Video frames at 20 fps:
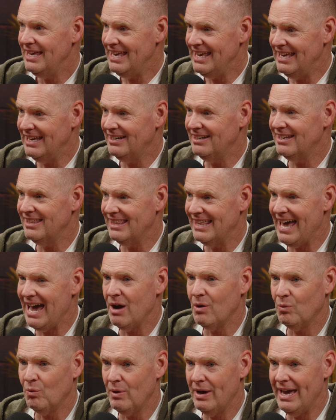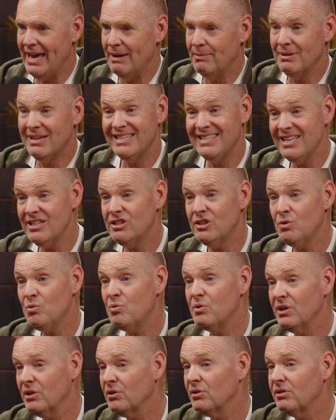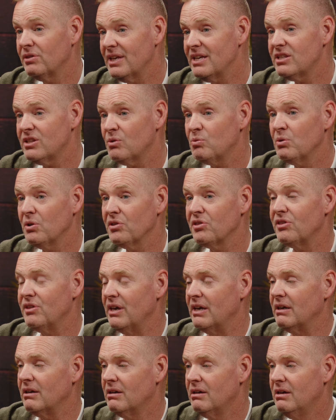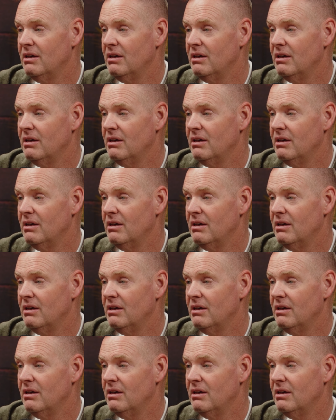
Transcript: in that way because that's the real that's the real thing.